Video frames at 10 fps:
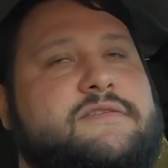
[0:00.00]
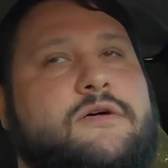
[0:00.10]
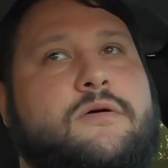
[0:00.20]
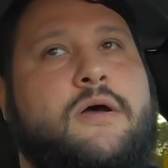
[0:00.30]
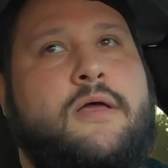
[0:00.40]

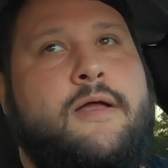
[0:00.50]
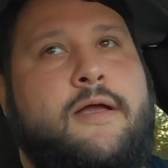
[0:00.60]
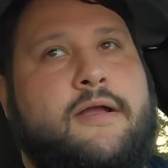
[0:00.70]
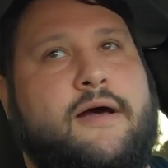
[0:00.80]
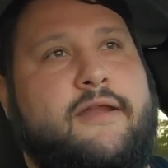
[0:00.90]
So
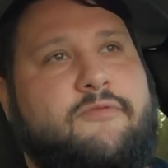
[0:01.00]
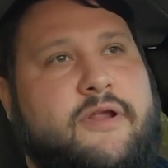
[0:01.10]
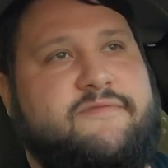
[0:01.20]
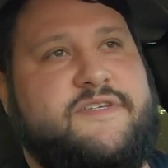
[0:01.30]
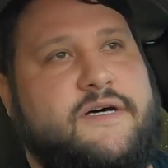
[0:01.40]
kind of what
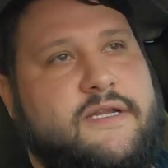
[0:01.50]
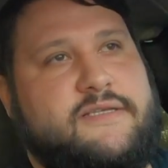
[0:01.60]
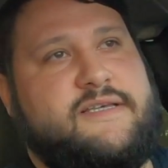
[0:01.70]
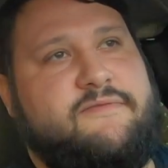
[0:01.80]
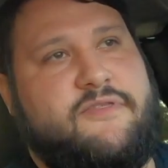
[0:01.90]
I've done
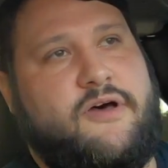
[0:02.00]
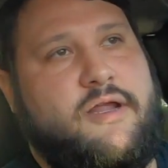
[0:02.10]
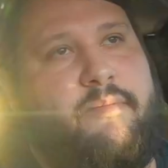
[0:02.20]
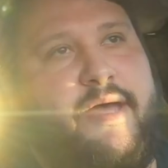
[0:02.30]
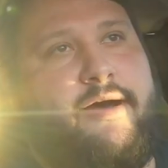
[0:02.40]
is I've
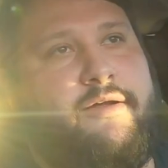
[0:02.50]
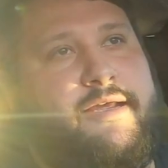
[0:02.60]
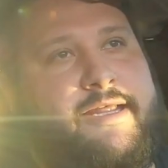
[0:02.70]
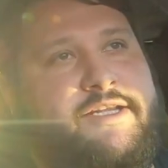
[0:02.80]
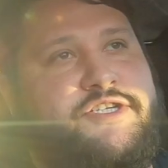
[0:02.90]
thought about
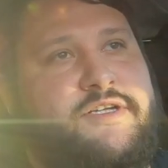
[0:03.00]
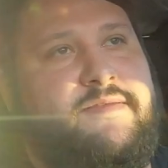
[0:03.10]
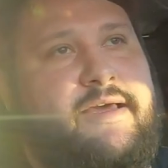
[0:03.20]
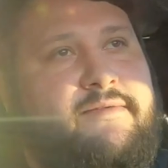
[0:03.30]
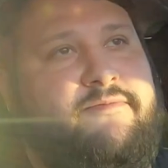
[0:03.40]
an engine
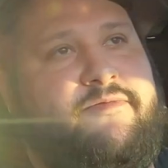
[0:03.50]
that